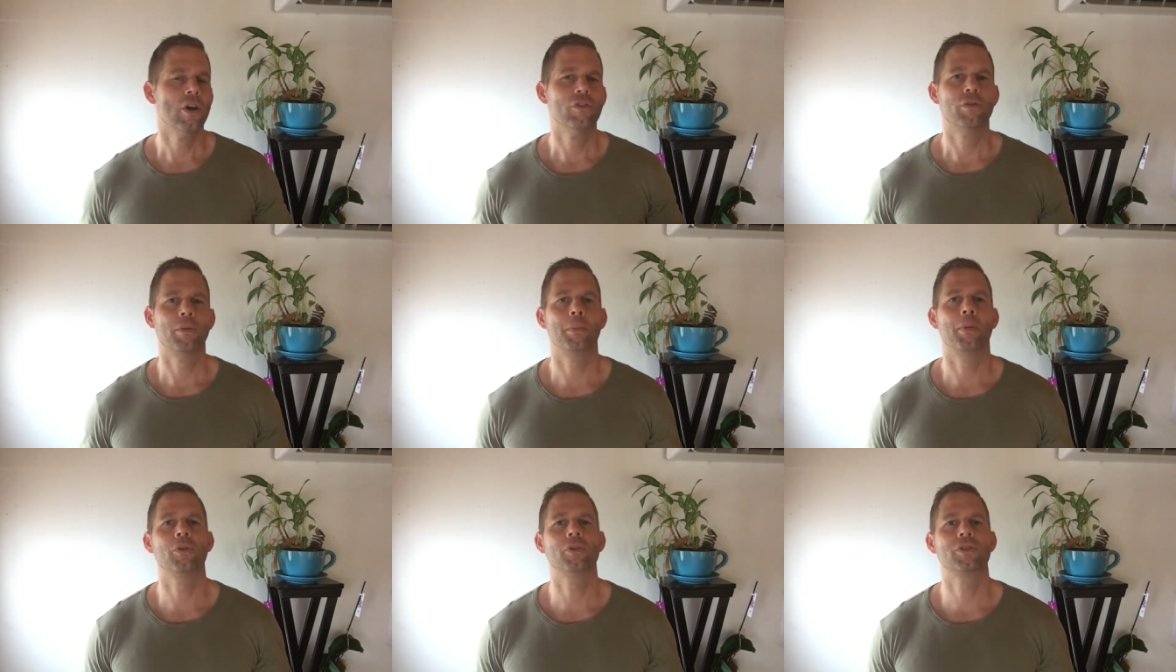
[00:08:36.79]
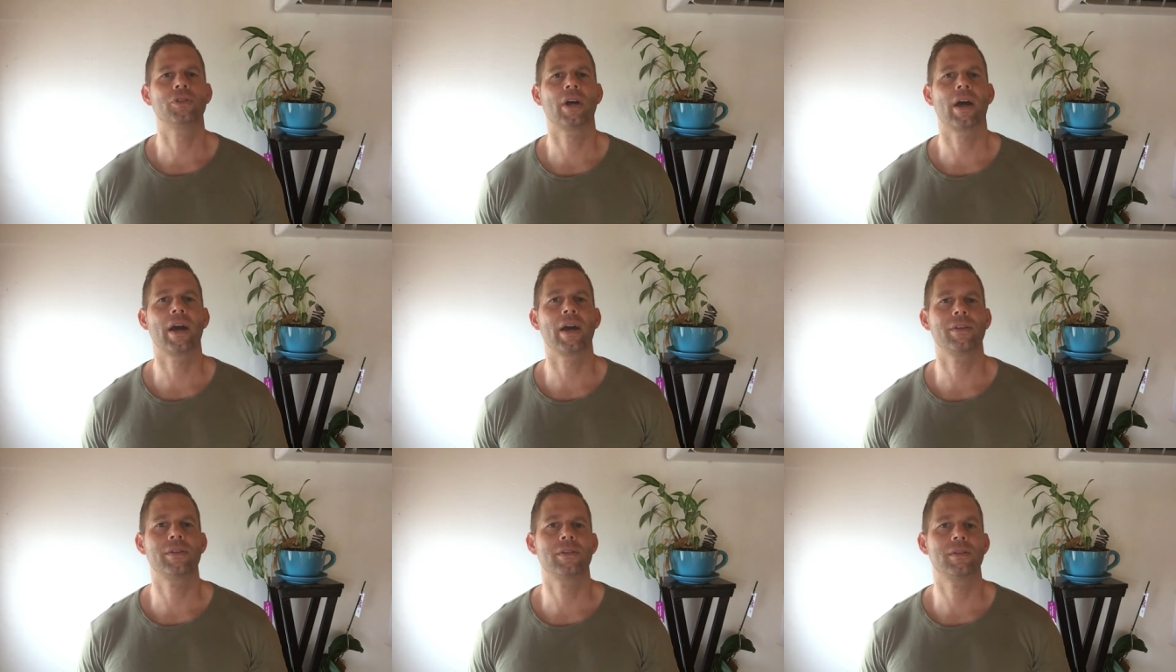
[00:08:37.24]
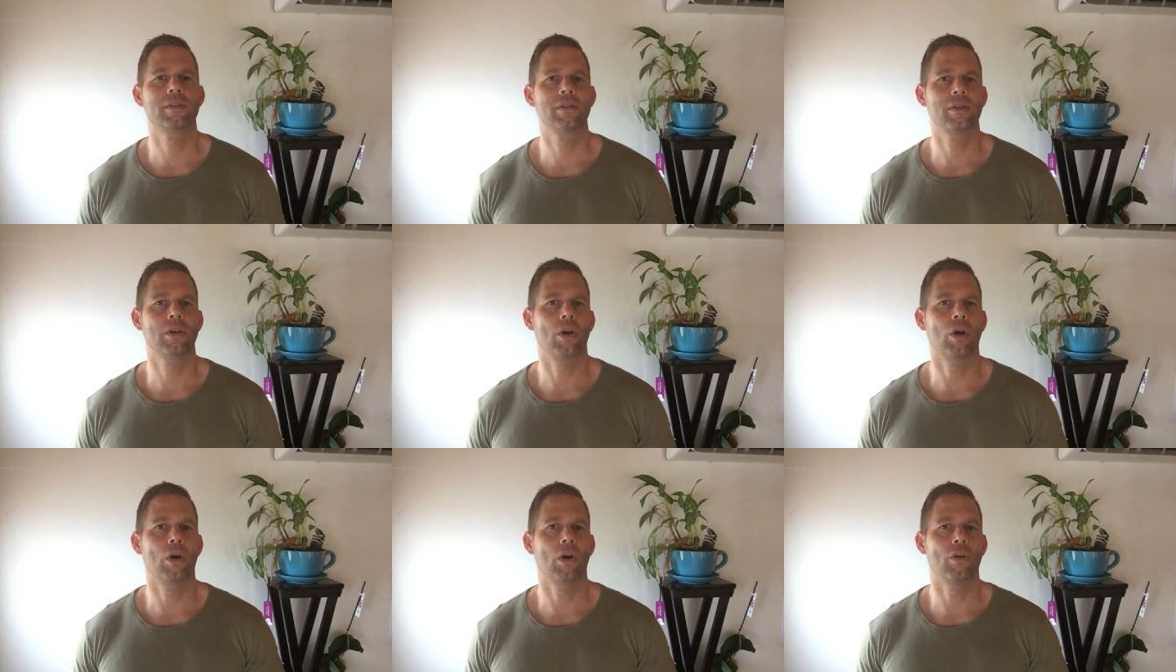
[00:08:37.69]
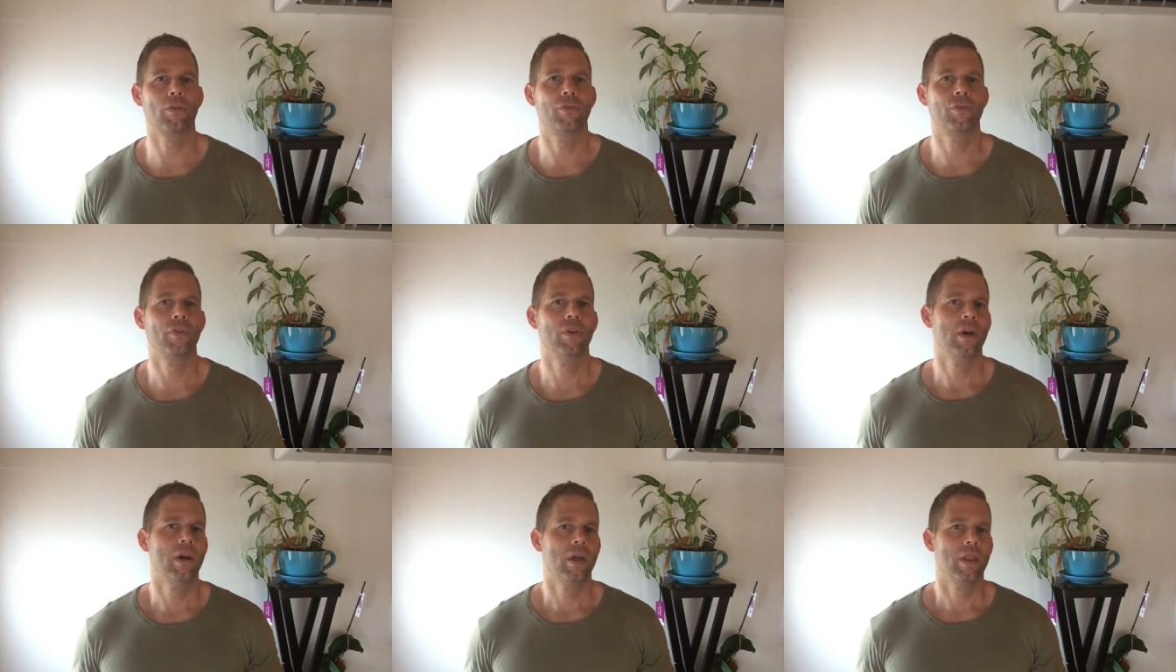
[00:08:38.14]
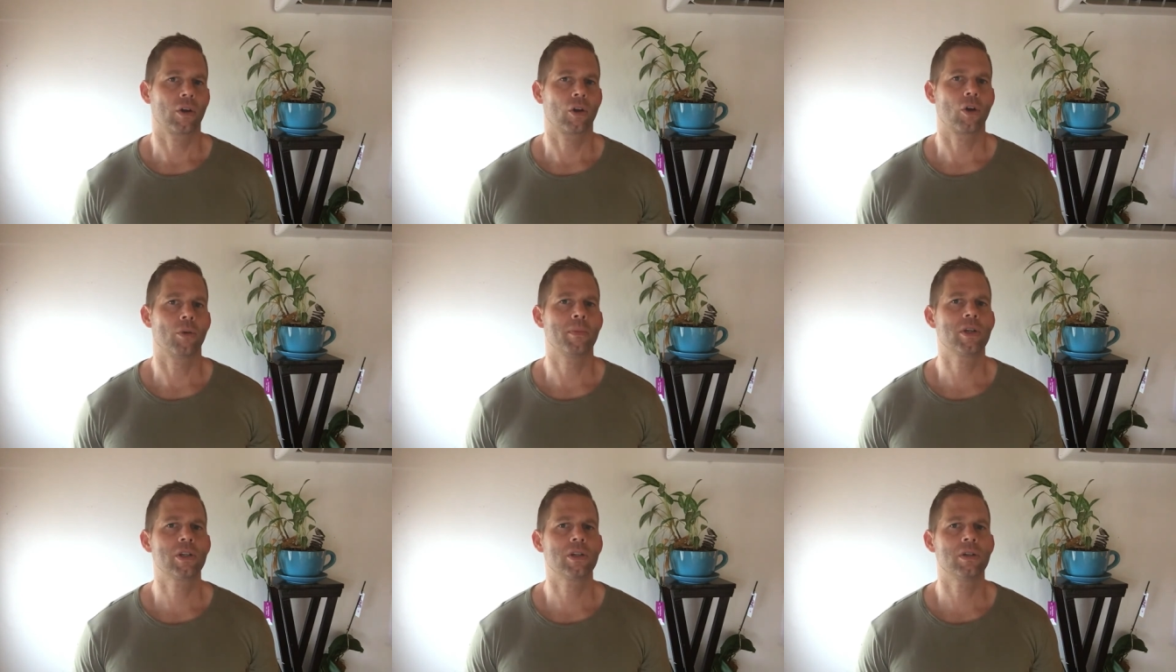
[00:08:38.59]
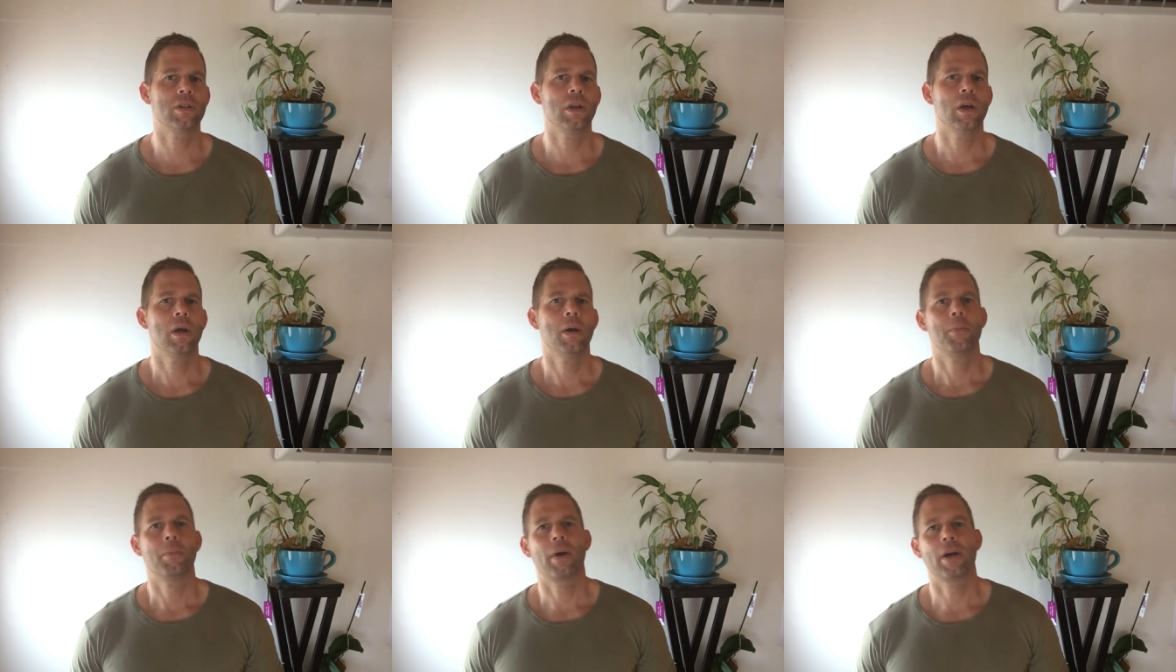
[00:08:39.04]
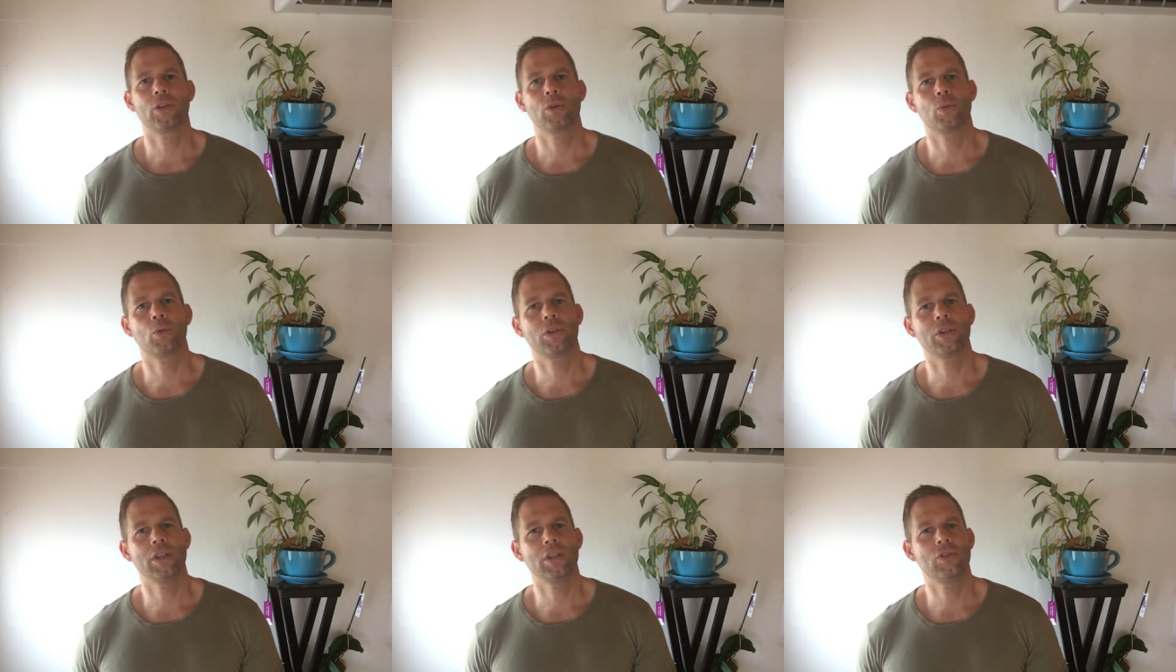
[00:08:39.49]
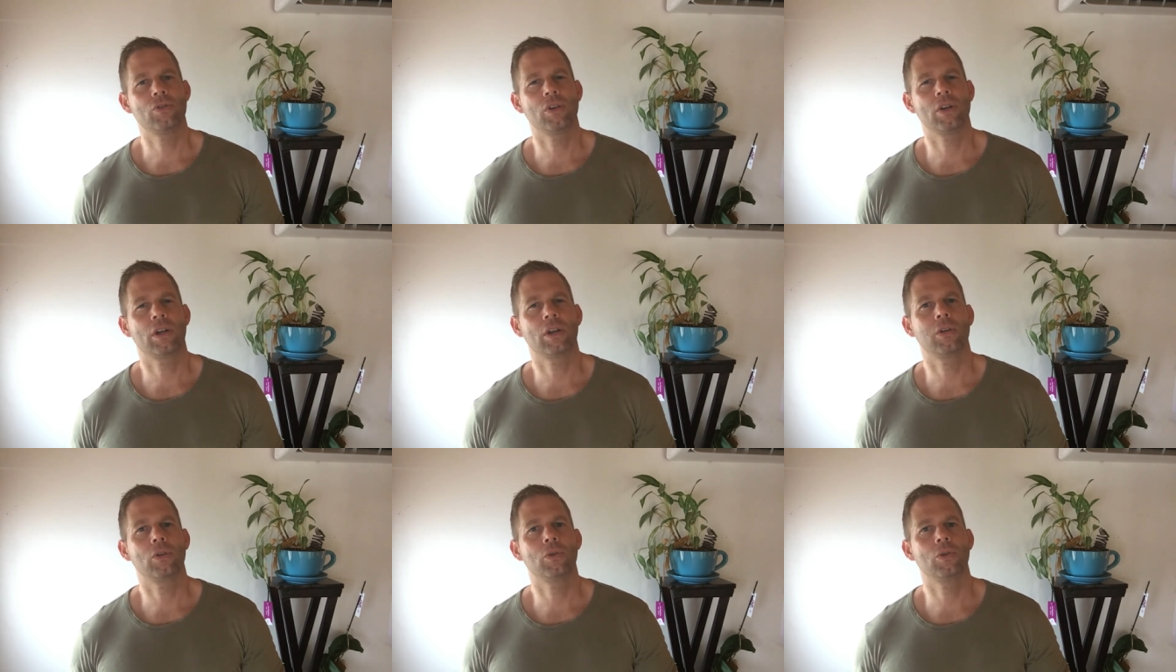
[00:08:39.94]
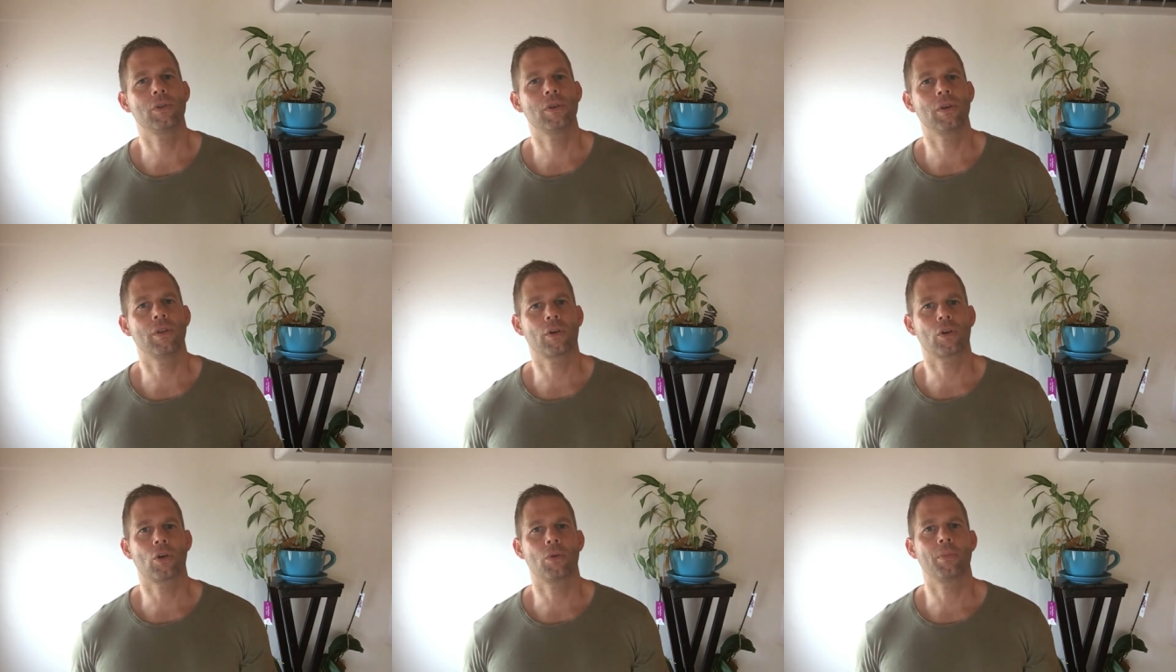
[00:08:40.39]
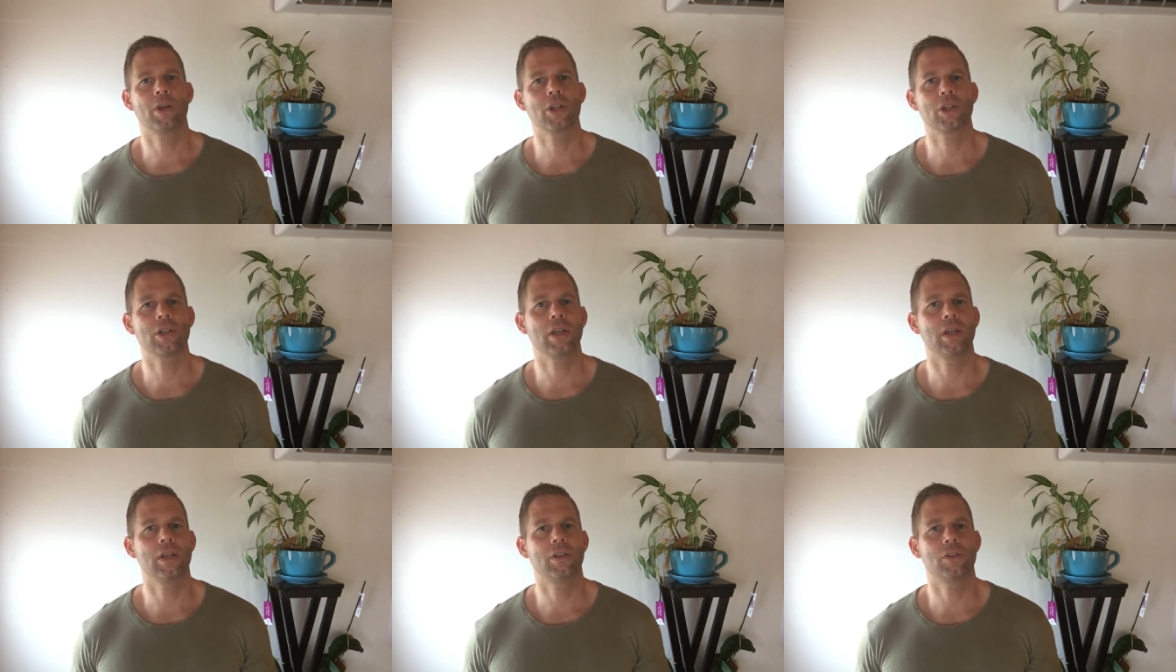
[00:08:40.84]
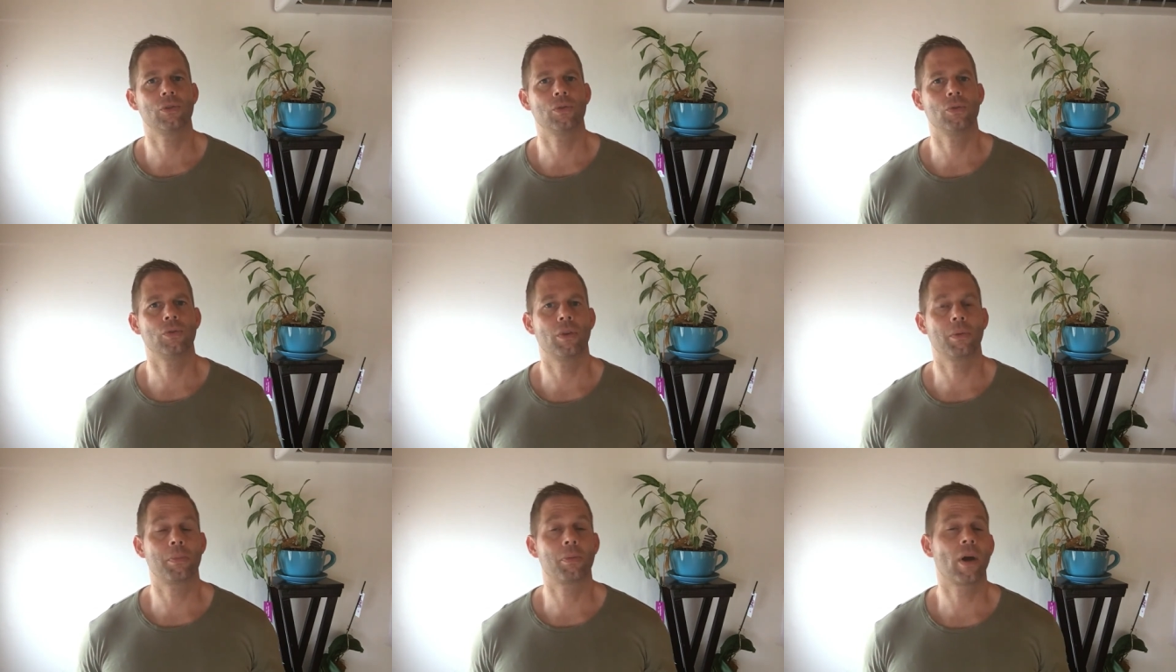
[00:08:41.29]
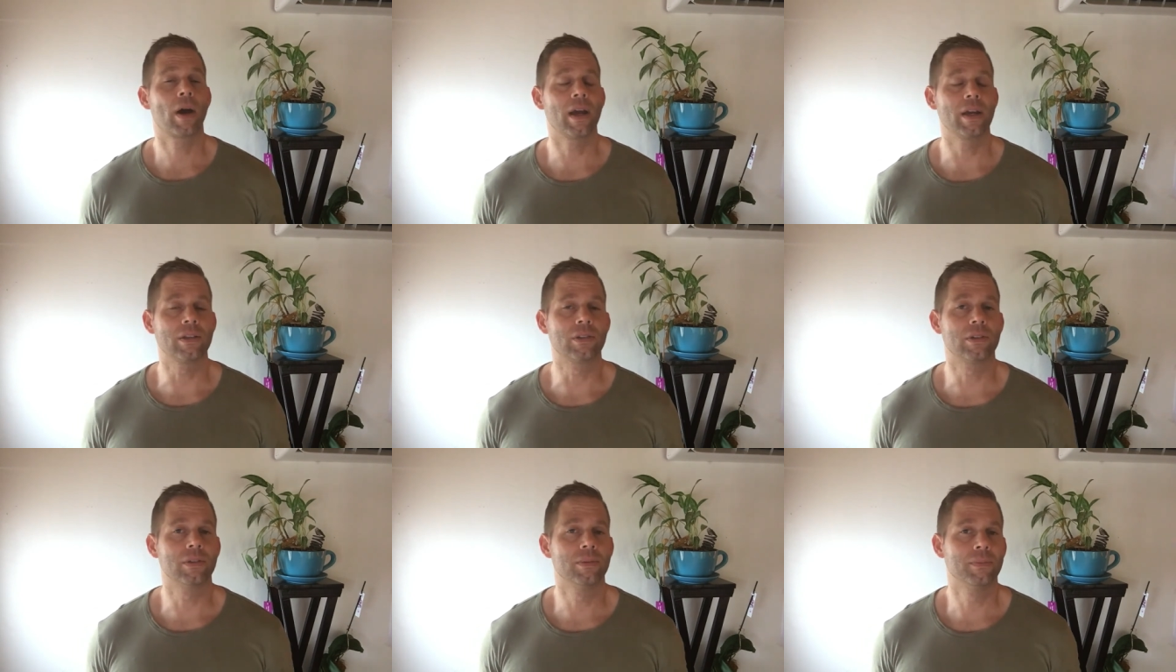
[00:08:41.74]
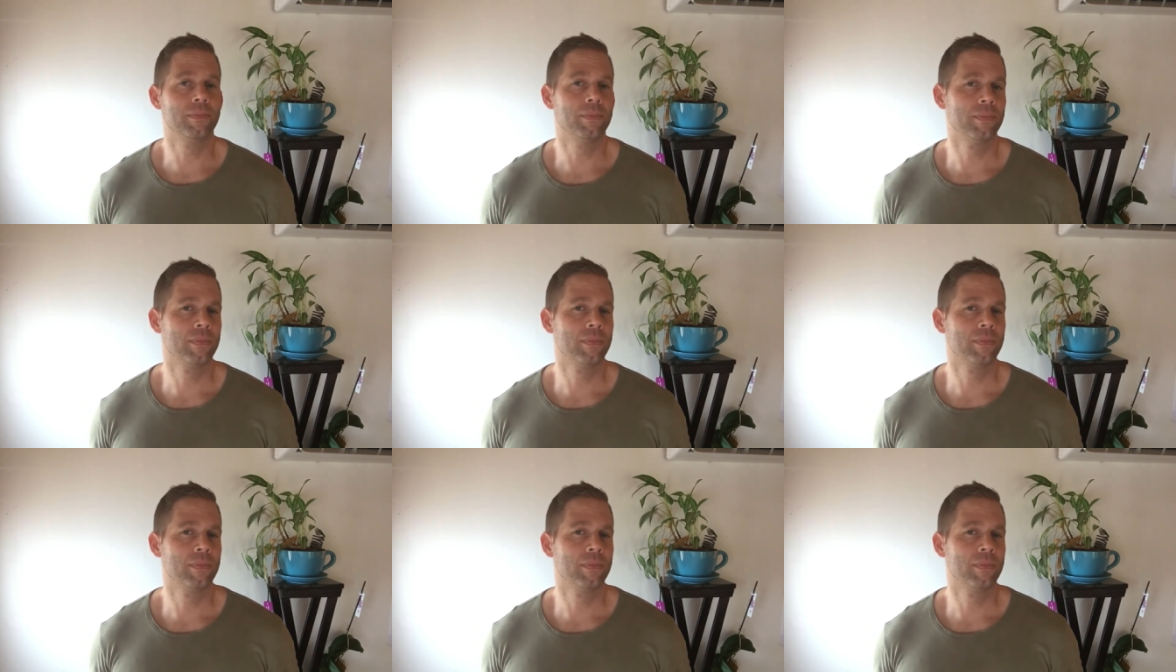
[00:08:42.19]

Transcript: for both sides of the commission, but you would need to include the commission into the price.